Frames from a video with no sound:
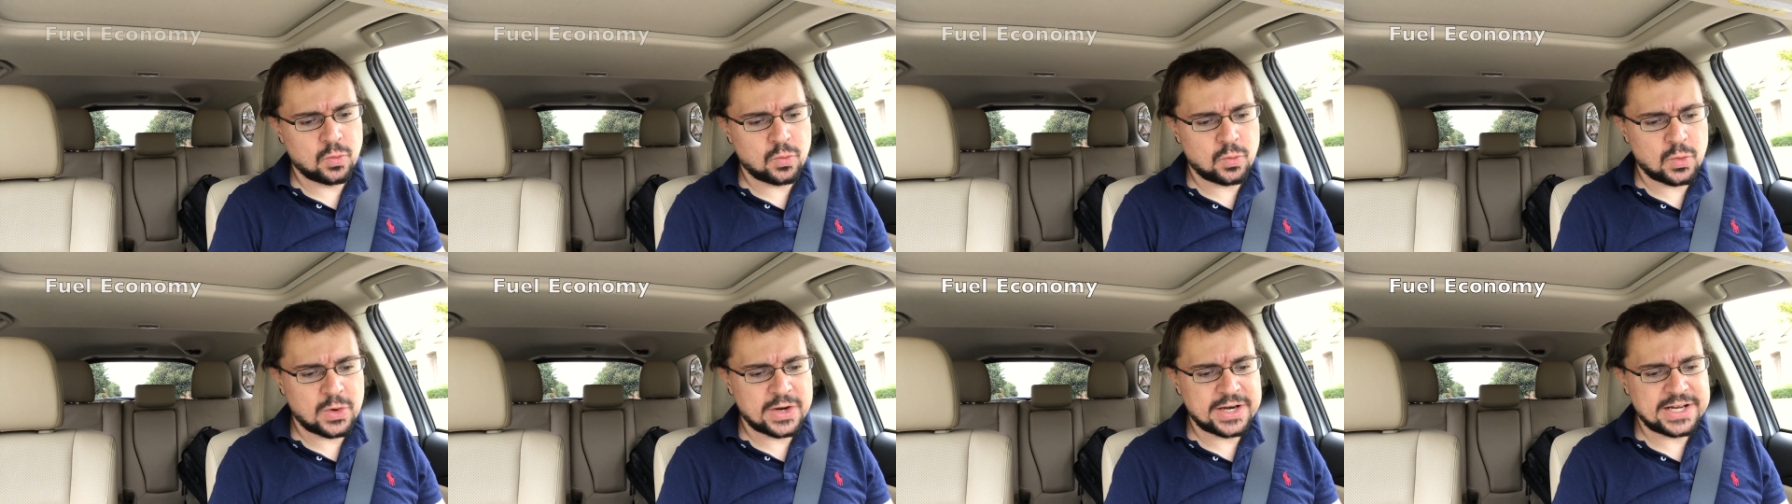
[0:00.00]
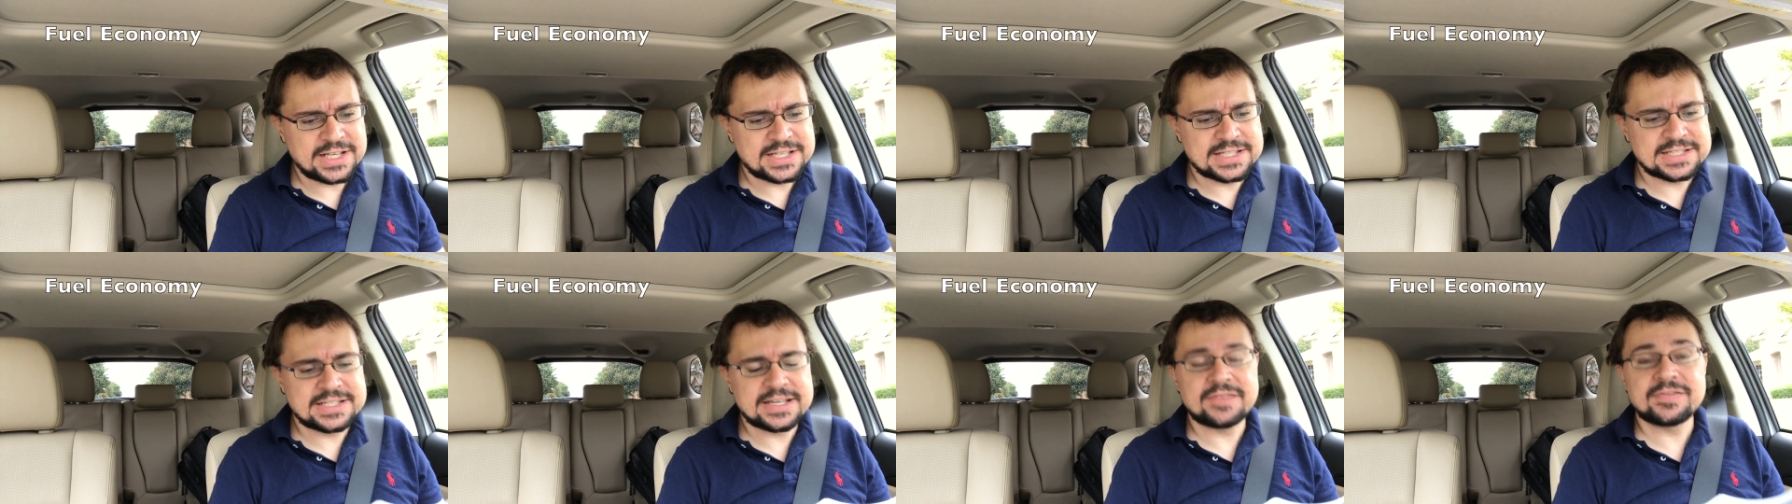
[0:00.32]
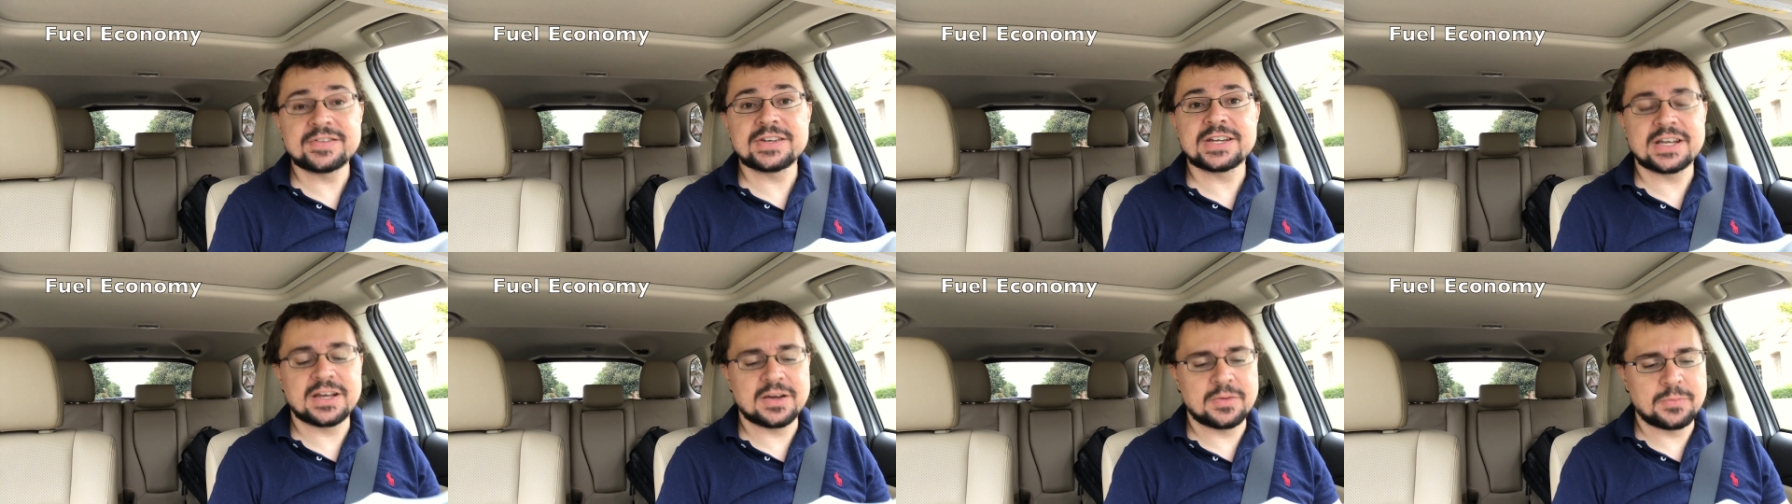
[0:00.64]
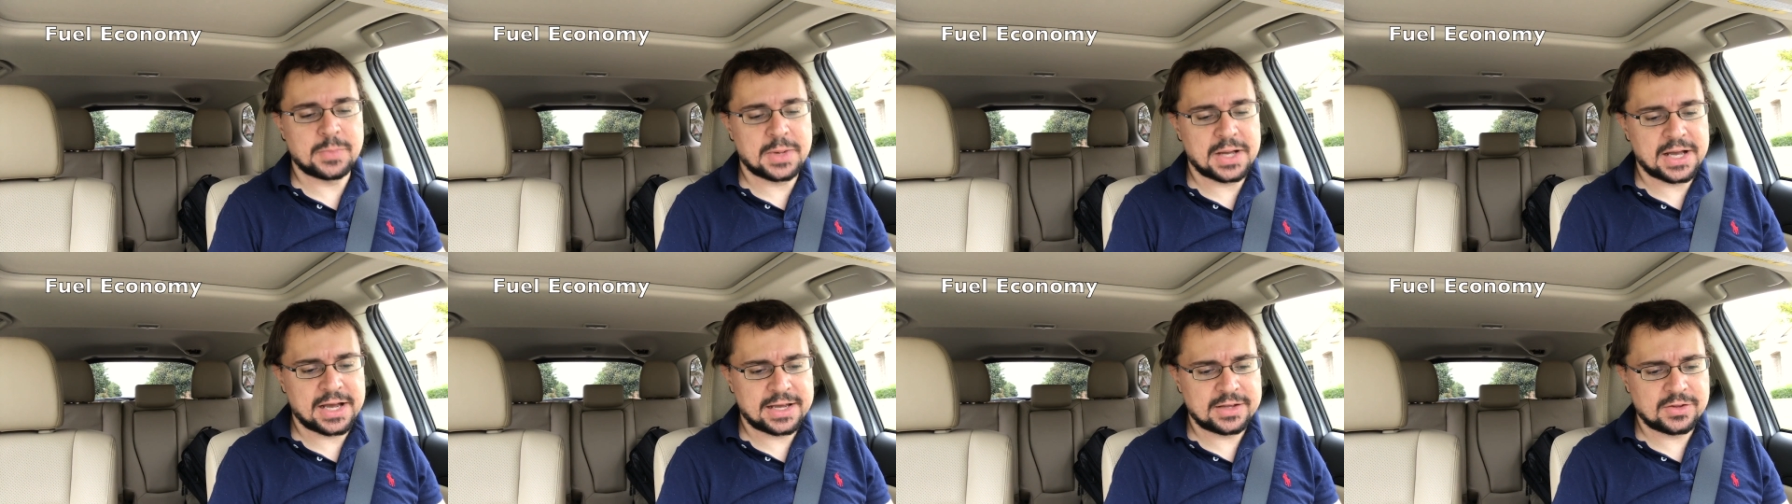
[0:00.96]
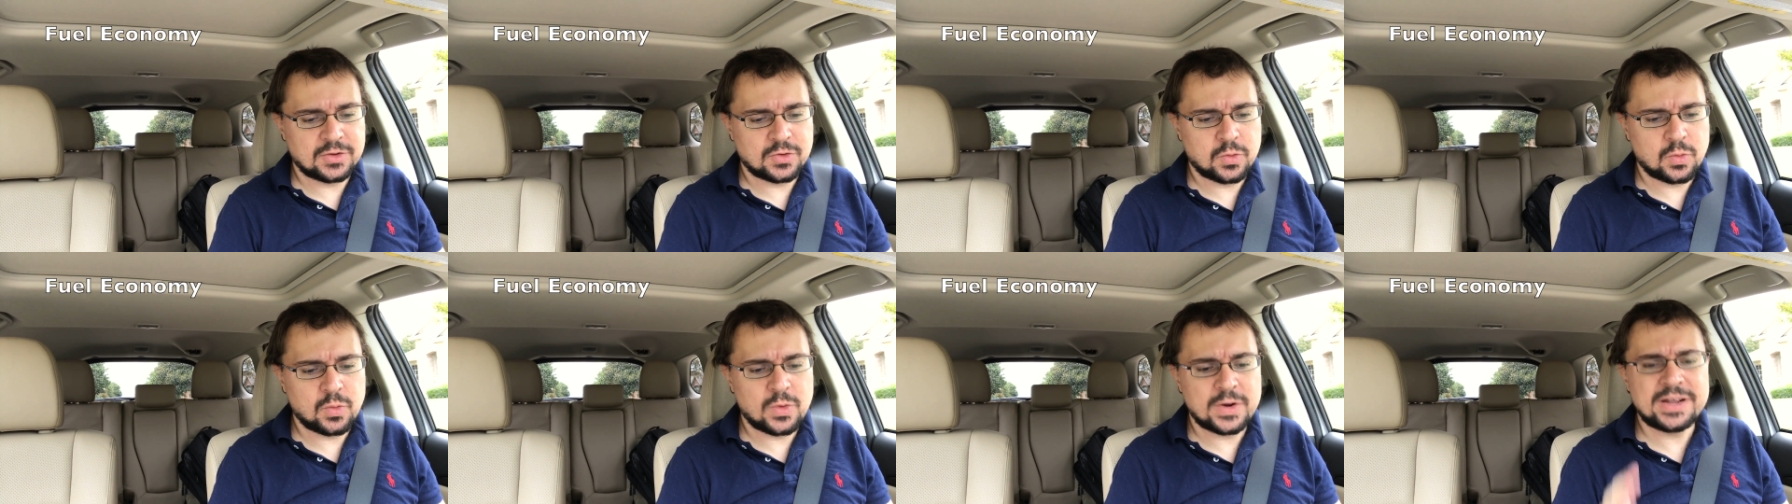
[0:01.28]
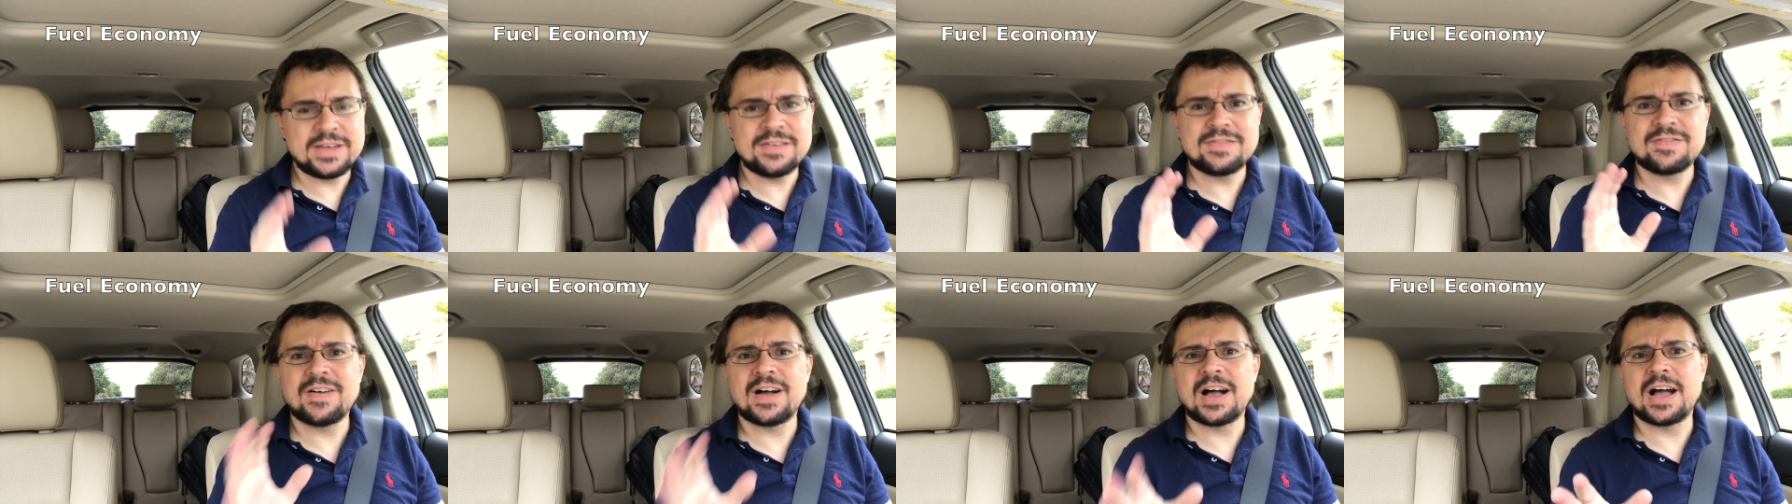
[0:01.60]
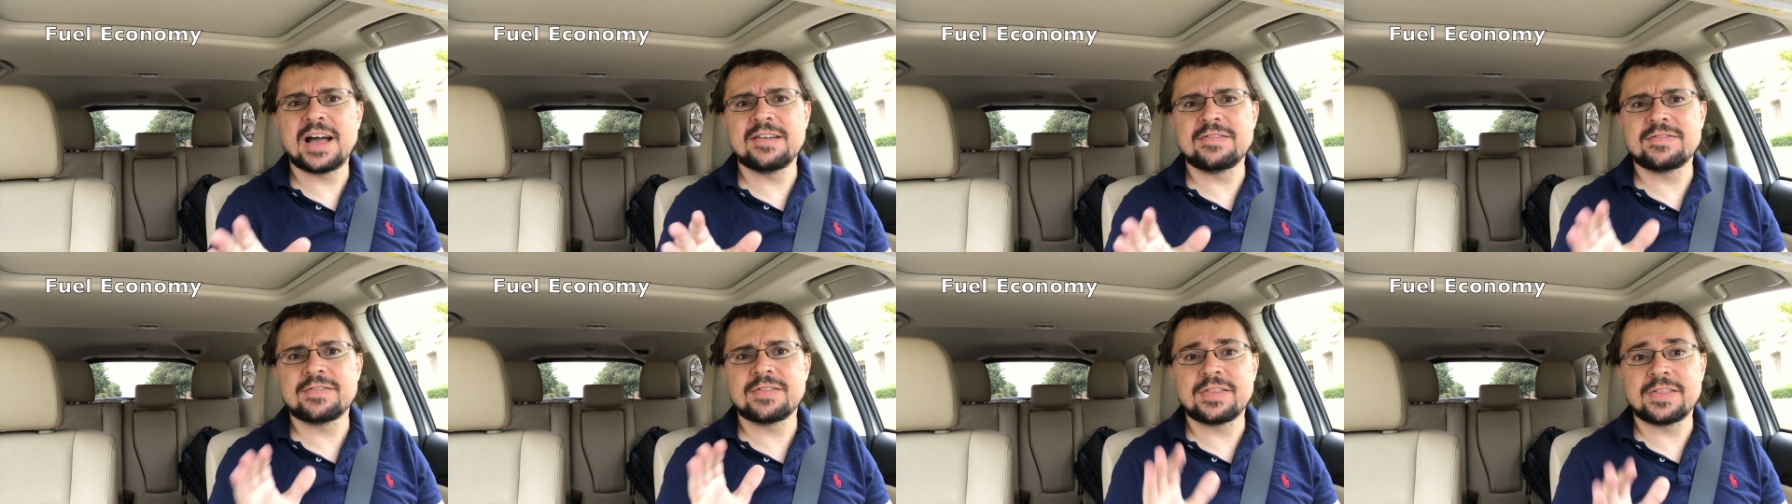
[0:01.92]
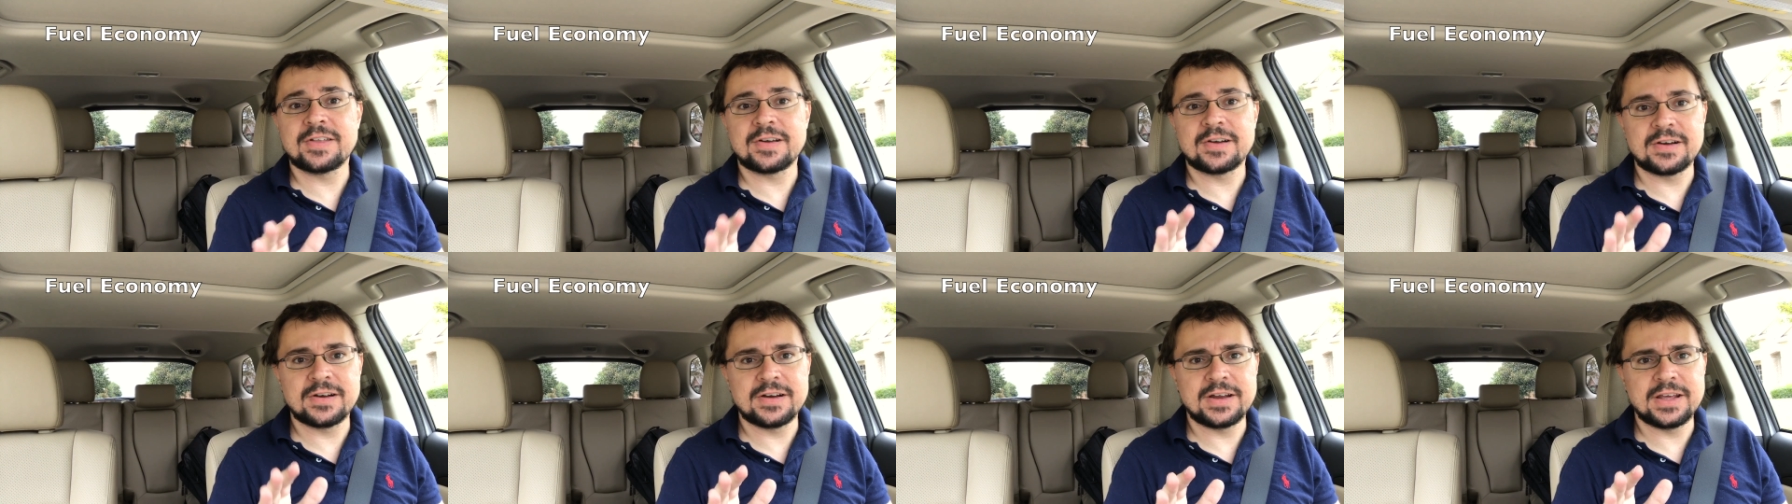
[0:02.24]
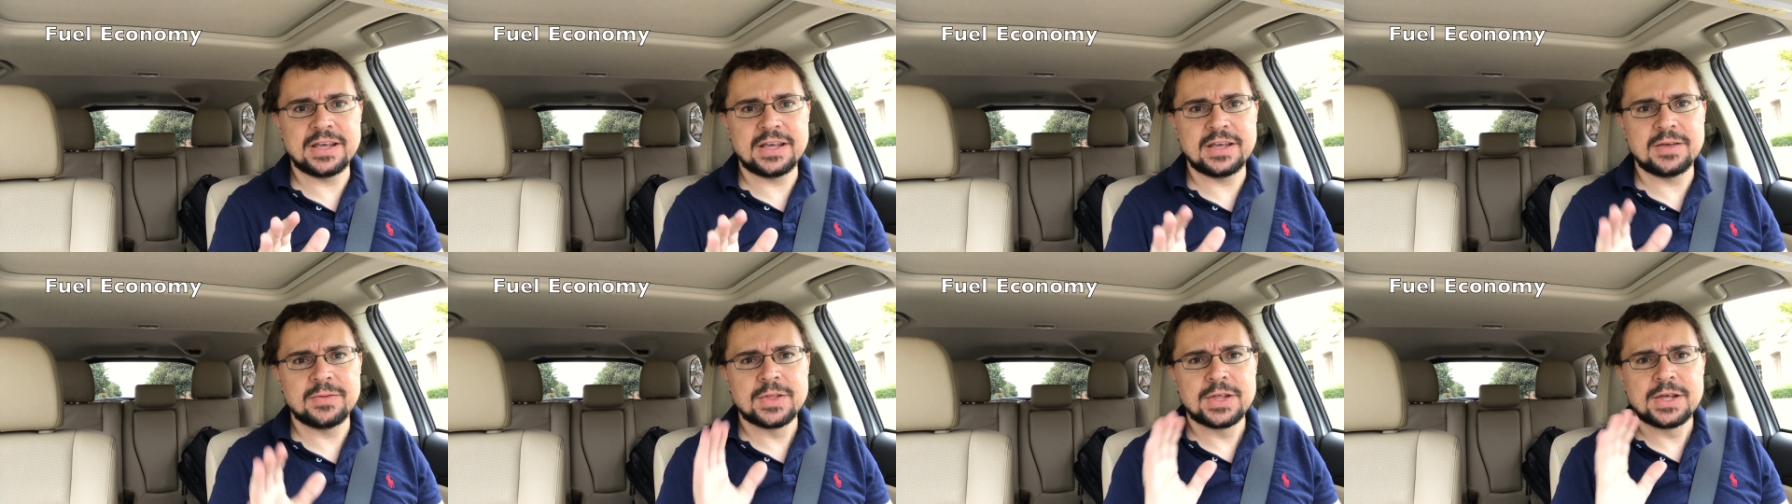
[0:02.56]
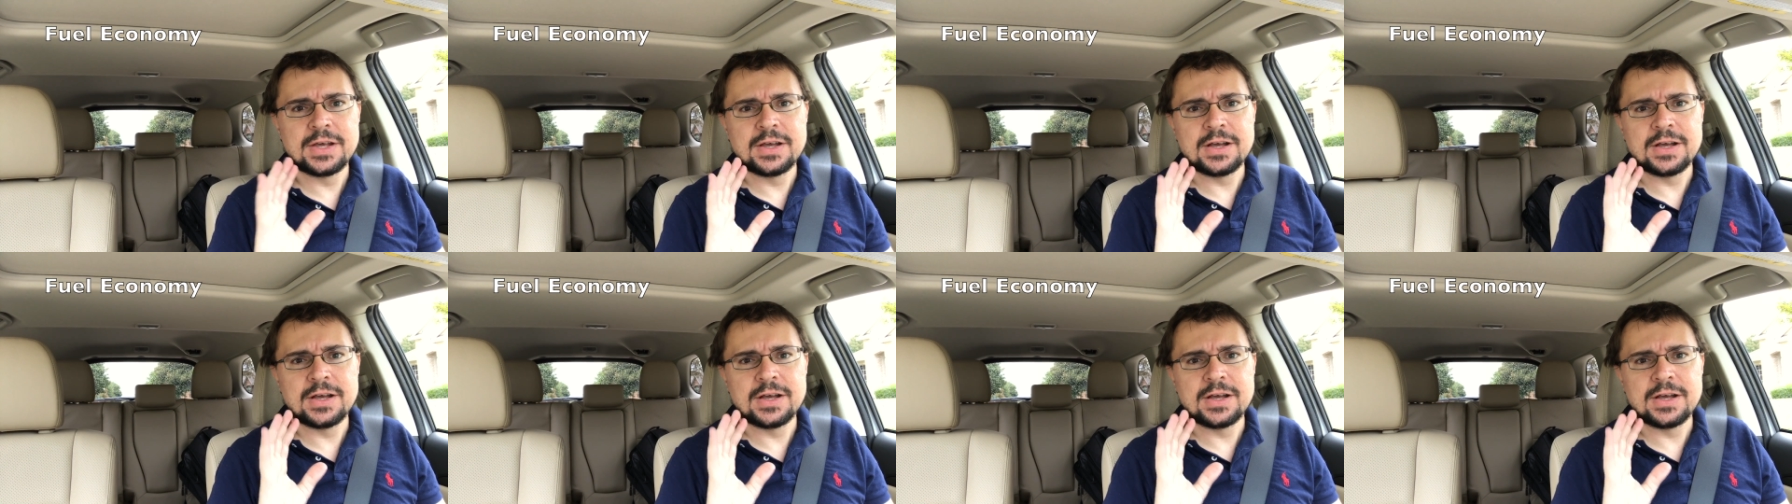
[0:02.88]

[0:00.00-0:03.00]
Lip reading: 27 combined, 2530,